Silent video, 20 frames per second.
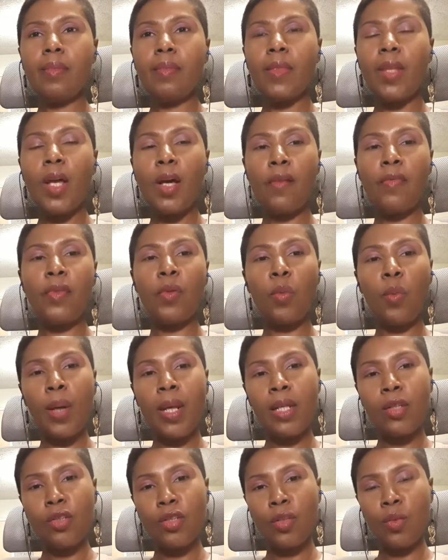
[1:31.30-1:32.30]
of the
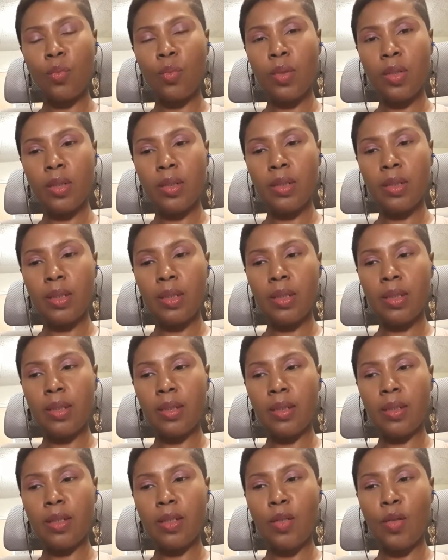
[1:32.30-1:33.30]
way she really,
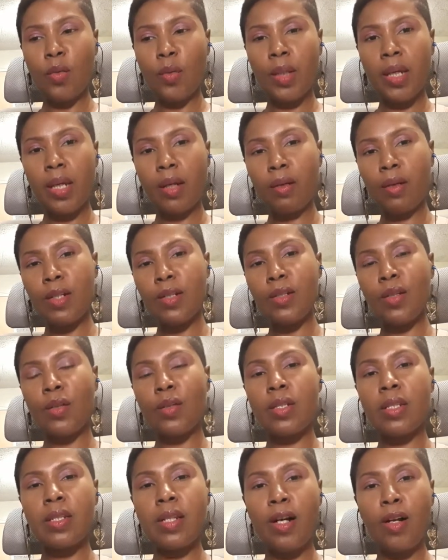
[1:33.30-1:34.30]
carries
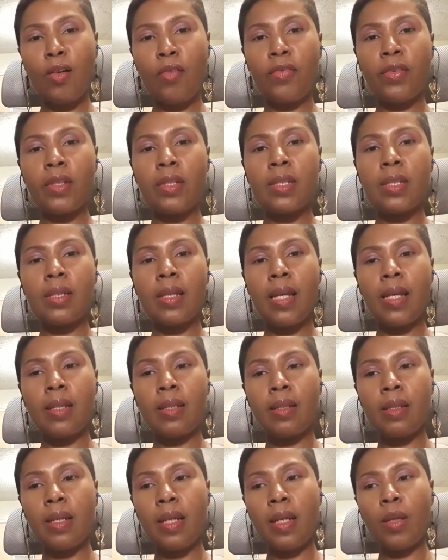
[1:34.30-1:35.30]
herself and
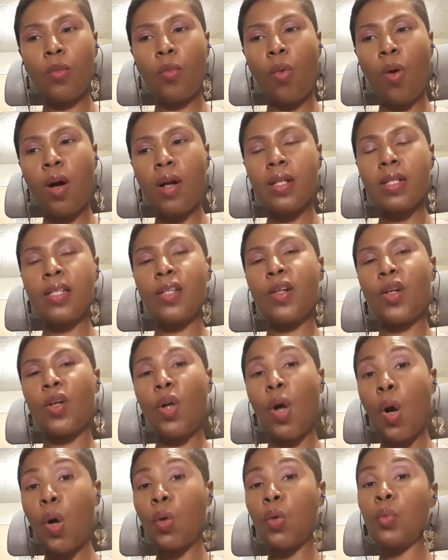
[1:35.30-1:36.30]
walks in her
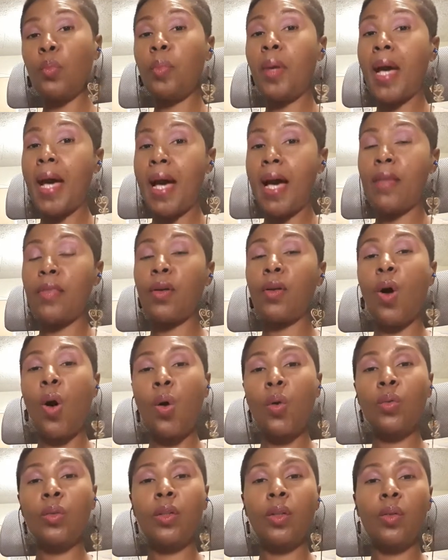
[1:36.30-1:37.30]
own path, her
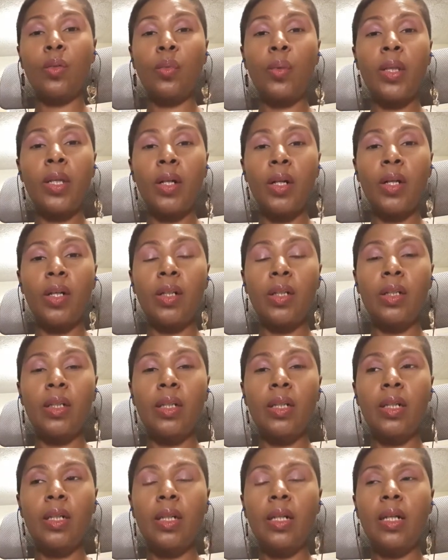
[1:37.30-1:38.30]
own career.
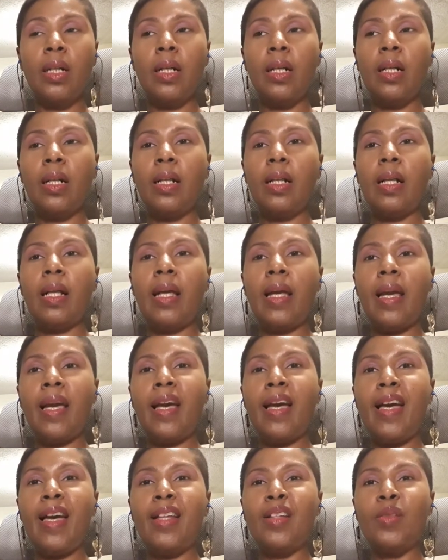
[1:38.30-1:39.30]

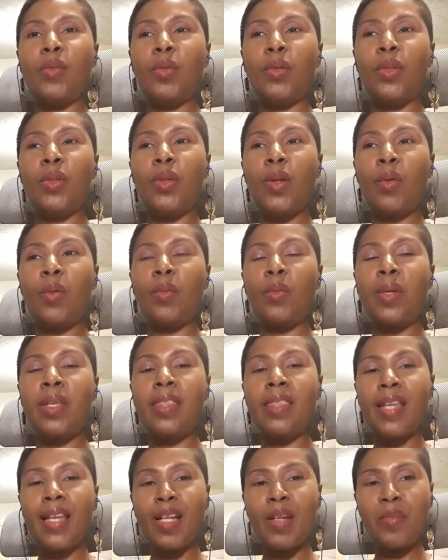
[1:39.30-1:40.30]
And, when we
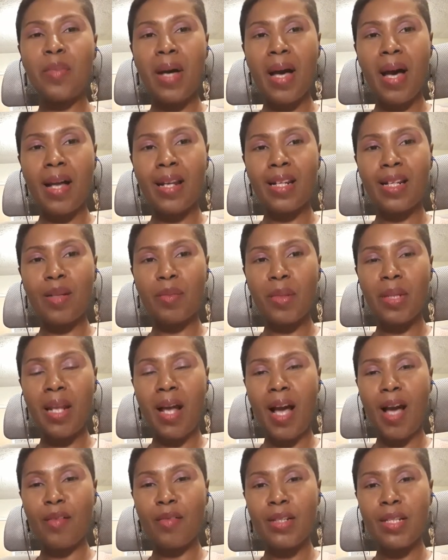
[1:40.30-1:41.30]
think about it, I mean,
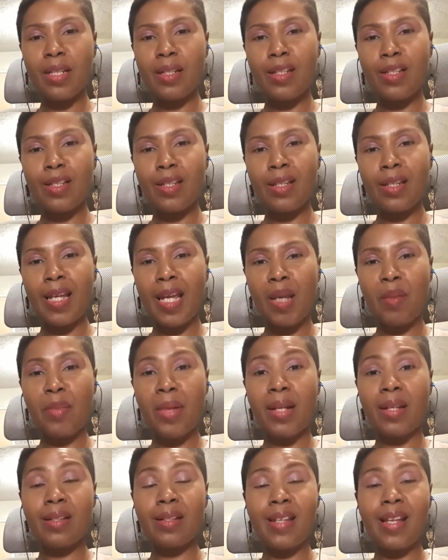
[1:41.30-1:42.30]
obviously she came
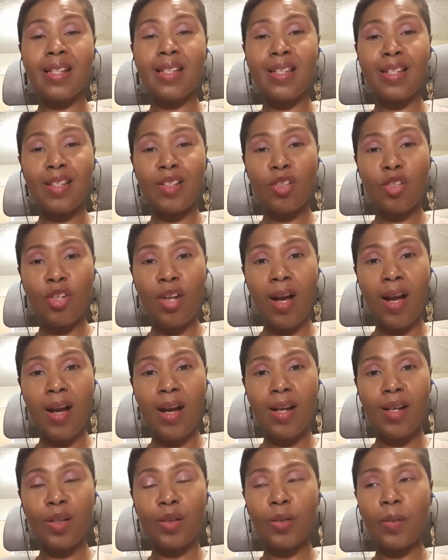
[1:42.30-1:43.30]
out of Destiny's
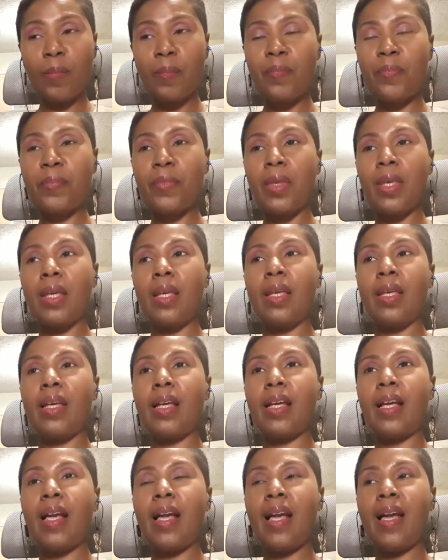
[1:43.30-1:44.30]
Child
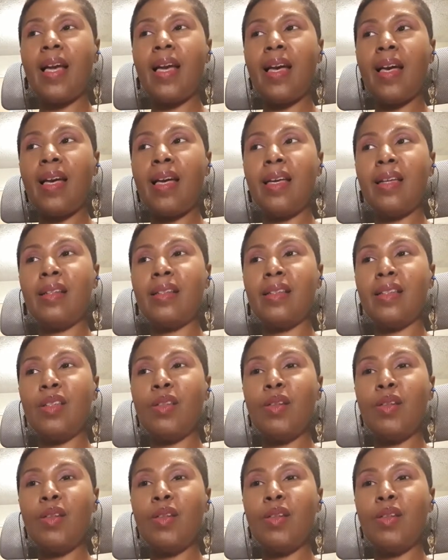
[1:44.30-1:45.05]
and,